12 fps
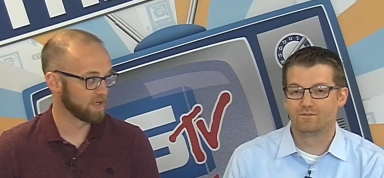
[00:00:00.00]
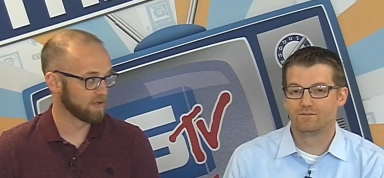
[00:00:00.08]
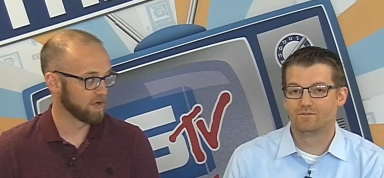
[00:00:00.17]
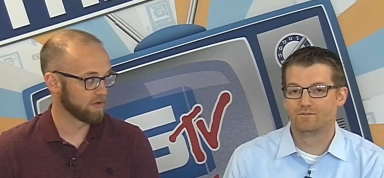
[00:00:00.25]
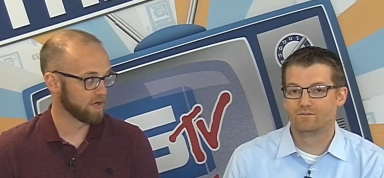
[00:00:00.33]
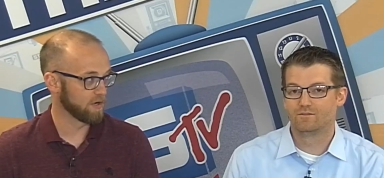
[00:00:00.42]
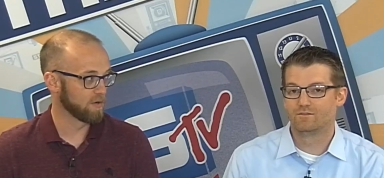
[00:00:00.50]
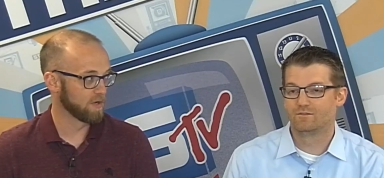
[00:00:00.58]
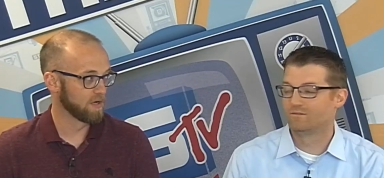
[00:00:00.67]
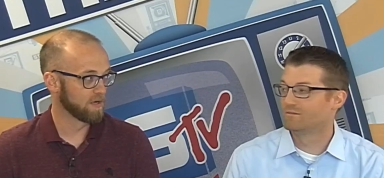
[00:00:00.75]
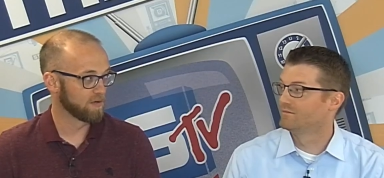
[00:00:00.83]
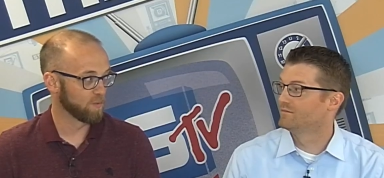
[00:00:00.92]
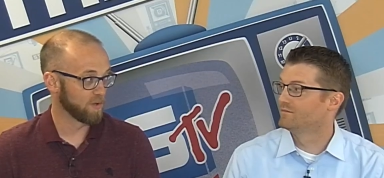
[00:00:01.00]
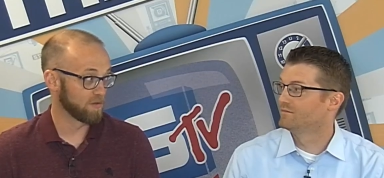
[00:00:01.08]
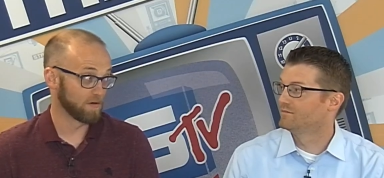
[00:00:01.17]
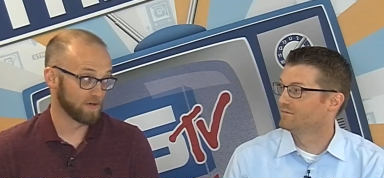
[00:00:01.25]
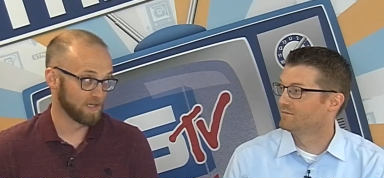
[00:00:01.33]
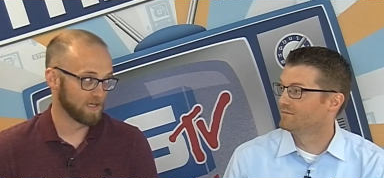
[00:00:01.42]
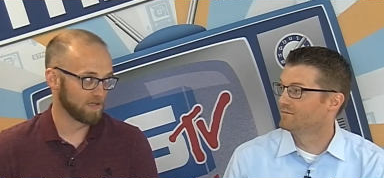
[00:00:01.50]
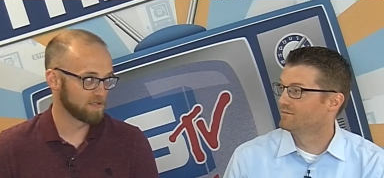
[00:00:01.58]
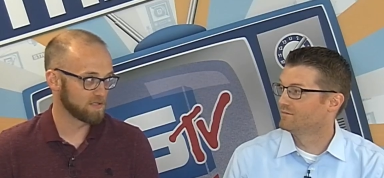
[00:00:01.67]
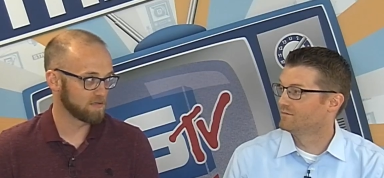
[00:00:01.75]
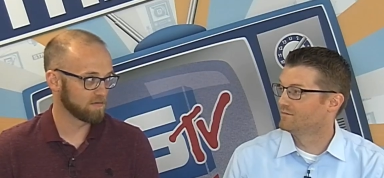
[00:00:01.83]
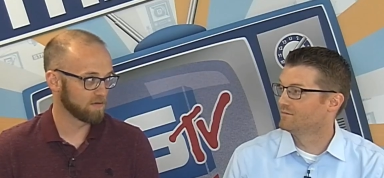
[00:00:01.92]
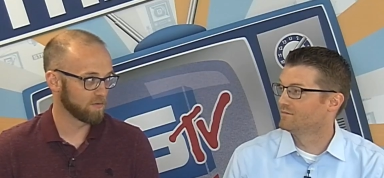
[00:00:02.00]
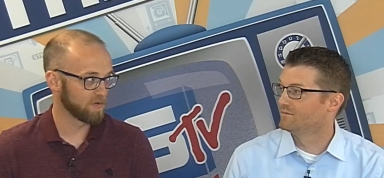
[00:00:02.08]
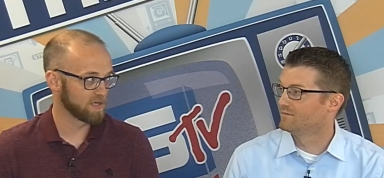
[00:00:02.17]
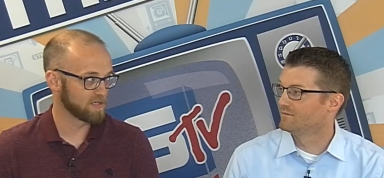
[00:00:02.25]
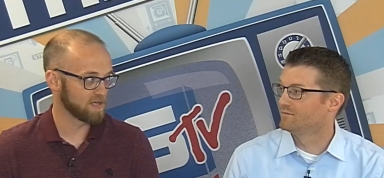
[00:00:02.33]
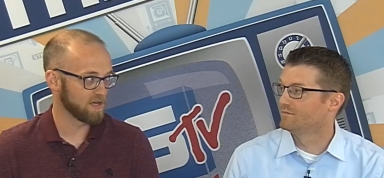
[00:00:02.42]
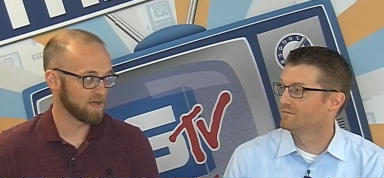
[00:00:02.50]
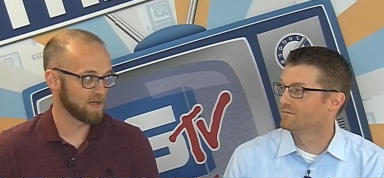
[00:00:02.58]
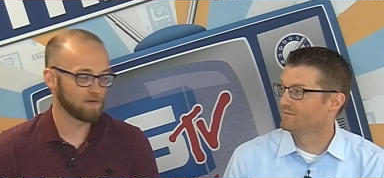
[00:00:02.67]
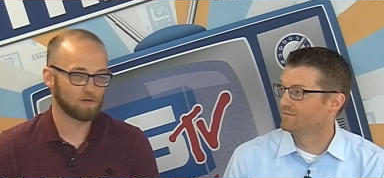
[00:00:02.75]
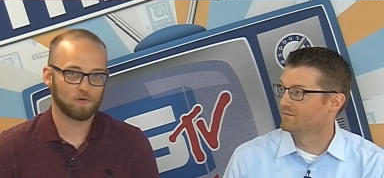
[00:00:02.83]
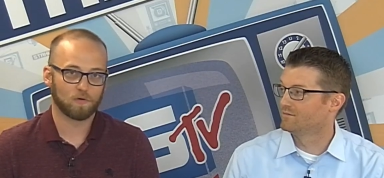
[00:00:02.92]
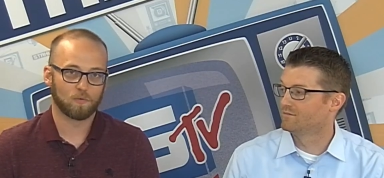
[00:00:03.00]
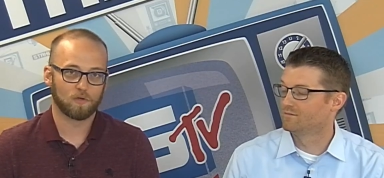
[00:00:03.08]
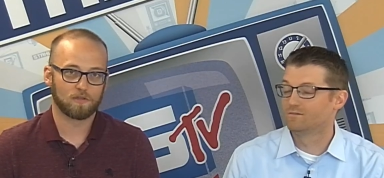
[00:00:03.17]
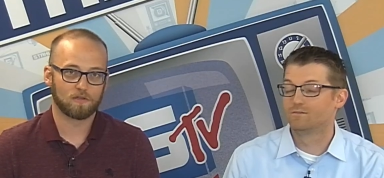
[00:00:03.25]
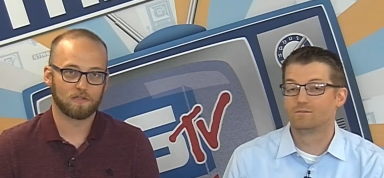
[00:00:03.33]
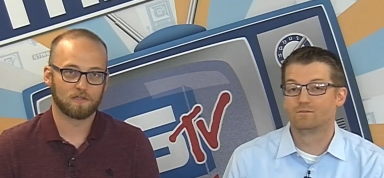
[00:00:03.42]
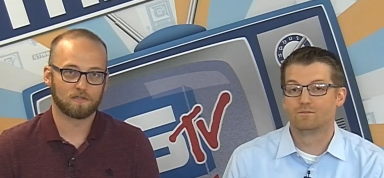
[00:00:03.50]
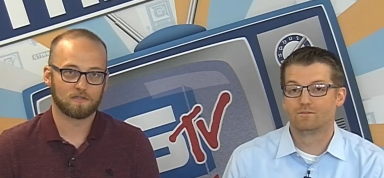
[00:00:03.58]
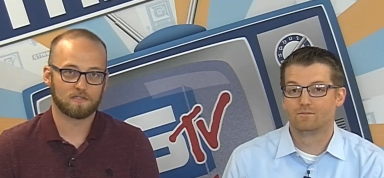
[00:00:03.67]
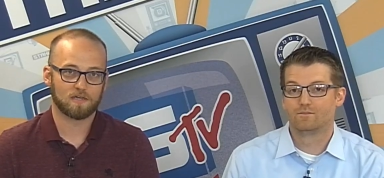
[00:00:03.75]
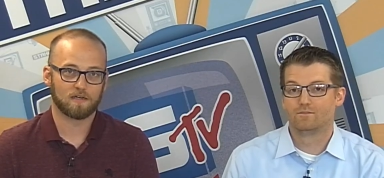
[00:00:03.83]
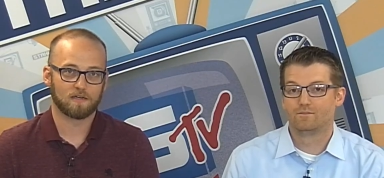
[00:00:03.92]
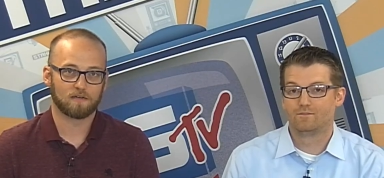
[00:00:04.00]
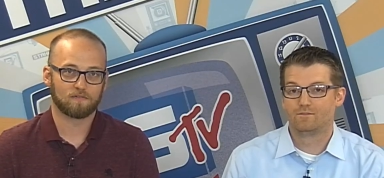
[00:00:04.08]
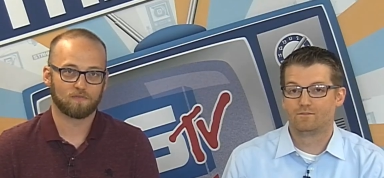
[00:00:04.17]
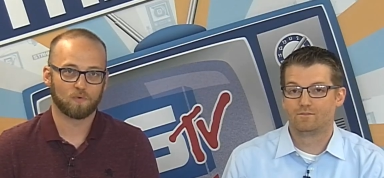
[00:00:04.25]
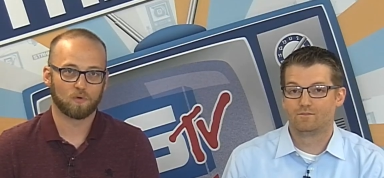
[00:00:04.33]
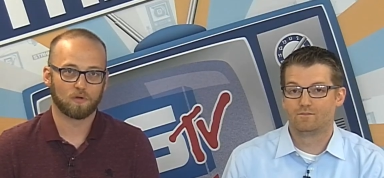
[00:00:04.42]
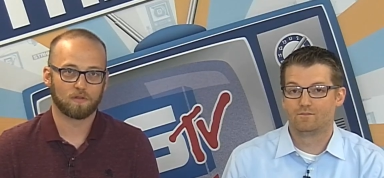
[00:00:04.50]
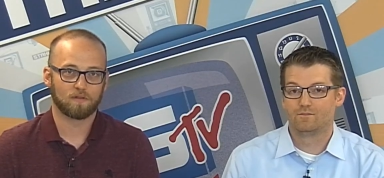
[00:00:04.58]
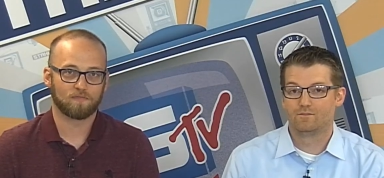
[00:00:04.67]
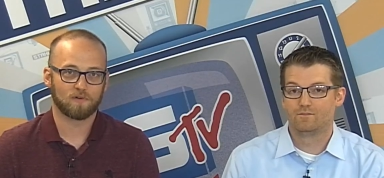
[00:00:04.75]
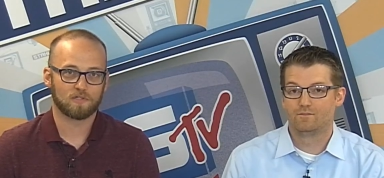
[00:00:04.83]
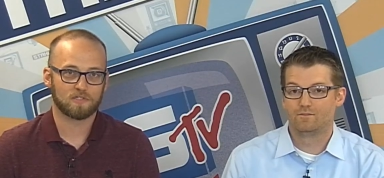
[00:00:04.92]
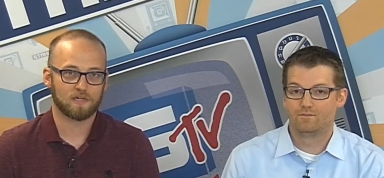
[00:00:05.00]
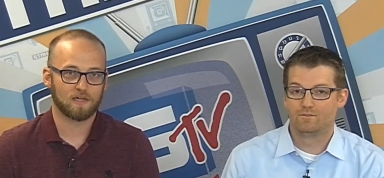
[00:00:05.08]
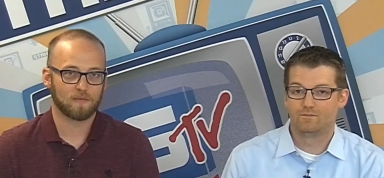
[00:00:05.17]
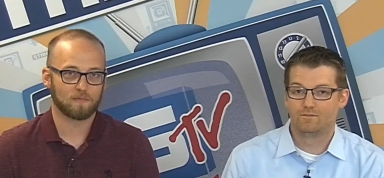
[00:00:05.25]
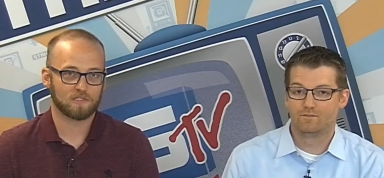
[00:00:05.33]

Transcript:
Speaker 1: logo, whether it needs a redesign or whether you need to design it for the first time.